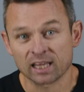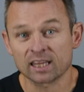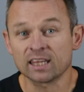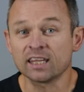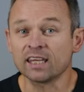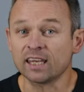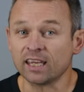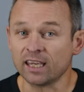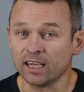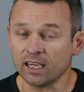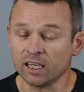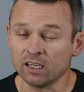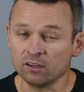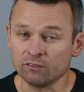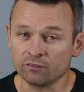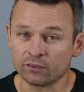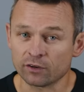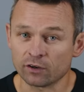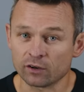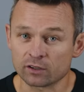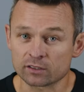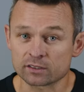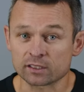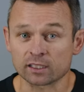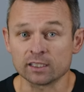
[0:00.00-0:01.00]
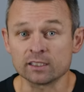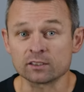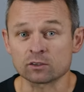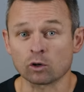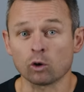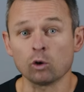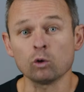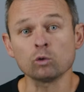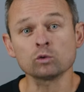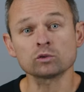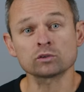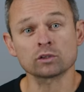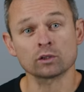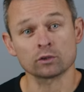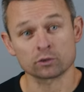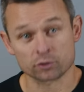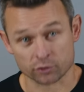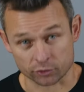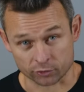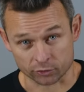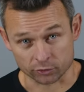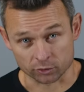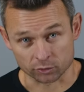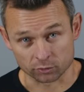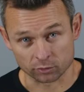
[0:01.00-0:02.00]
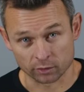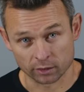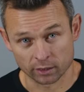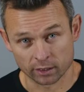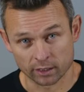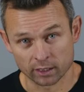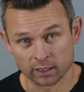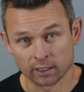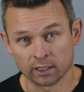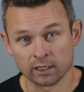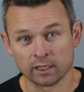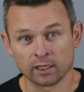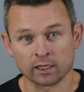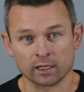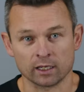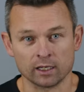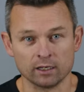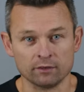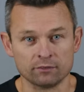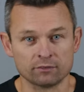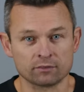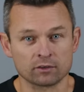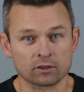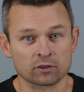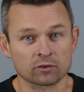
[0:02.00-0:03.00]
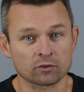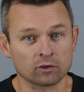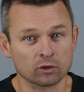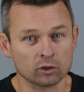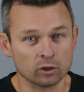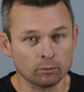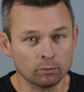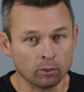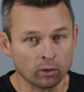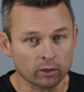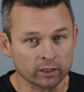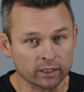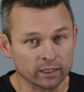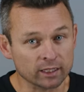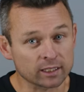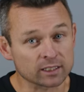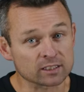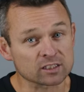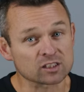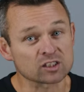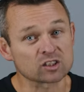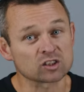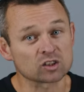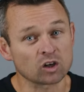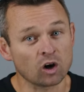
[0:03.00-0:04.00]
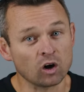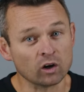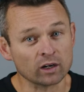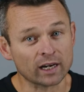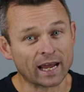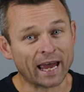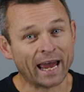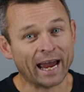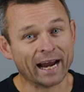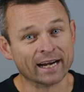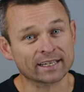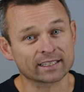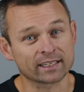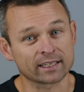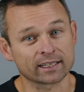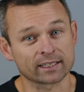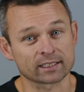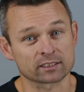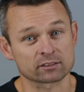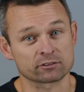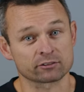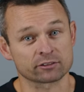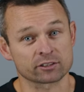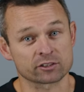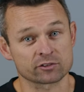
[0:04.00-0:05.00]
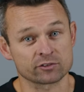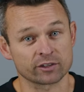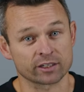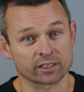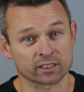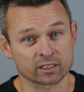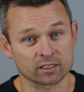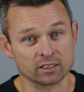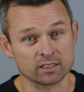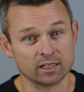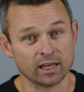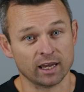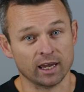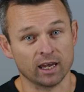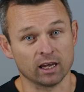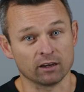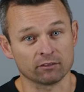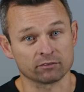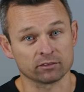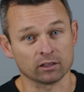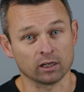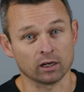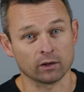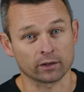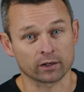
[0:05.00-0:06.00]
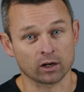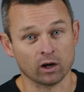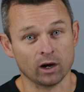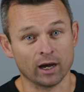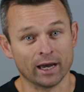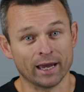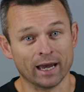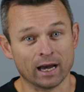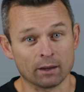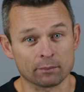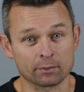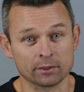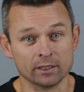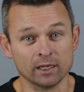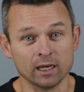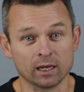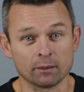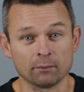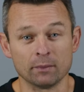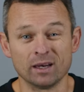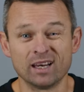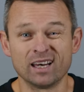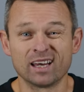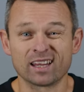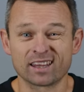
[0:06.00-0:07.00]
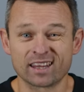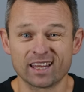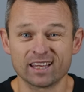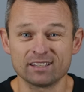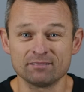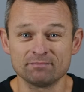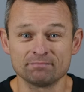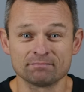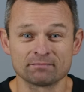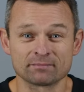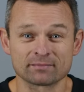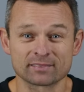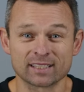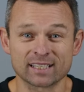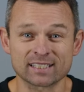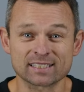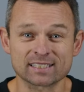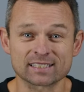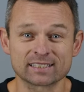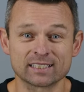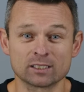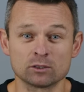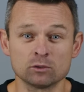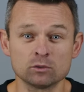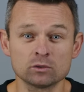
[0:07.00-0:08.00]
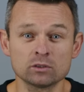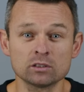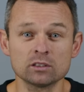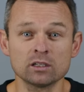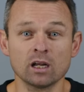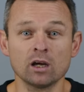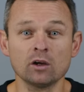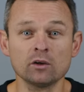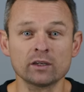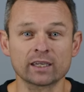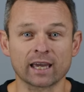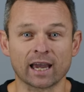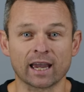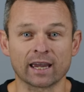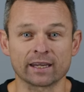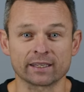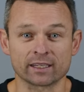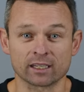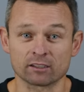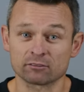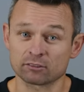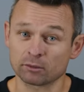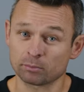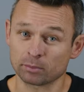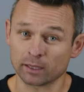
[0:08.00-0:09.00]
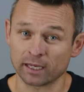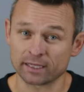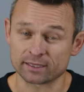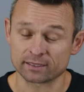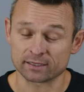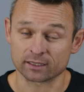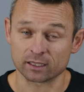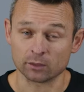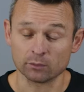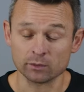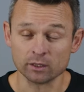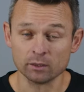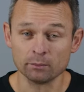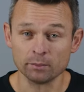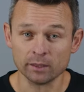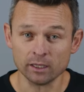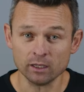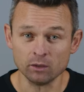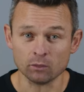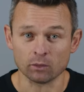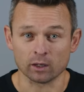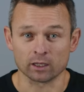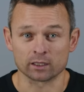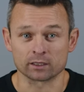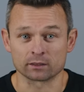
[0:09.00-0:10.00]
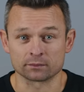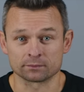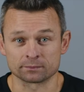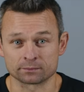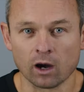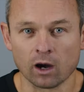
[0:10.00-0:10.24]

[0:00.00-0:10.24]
The inverse is also true. If the throttle body is not acting as a restriction to airflow at high RPM, then there's little to no gain in replacing it with a bigger one.